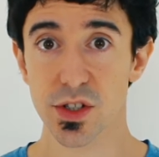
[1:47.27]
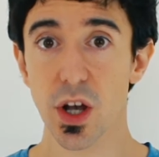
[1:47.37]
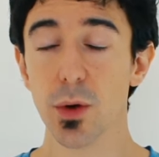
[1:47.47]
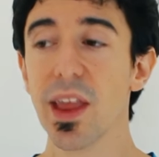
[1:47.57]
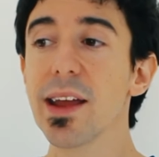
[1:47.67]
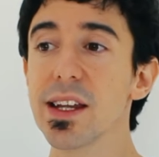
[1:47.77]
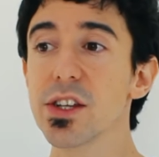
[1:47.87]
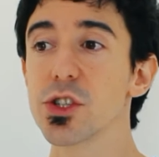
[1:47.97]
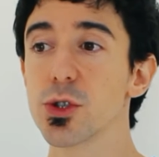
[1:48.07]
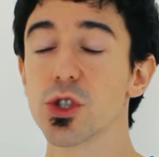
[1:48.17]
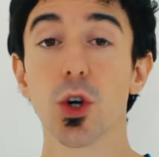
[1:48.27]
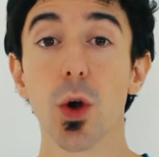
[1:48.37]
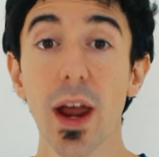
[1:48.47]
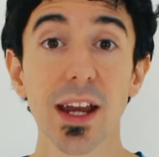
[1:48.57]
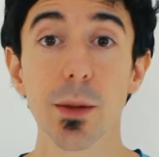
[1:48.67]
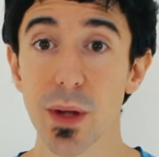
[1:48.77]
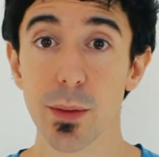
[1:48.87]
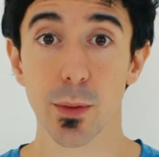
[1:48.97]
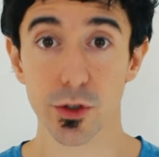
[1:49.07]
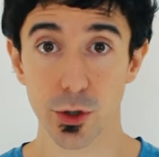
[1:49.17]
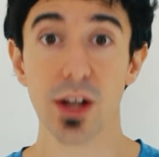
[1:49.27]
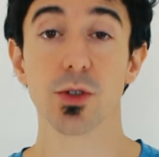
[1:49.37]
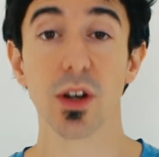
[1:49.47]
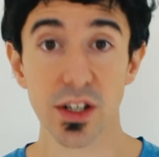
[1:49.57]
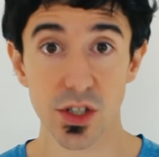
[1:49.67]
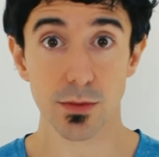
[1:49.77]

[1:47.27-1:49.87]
So they need to train people to actually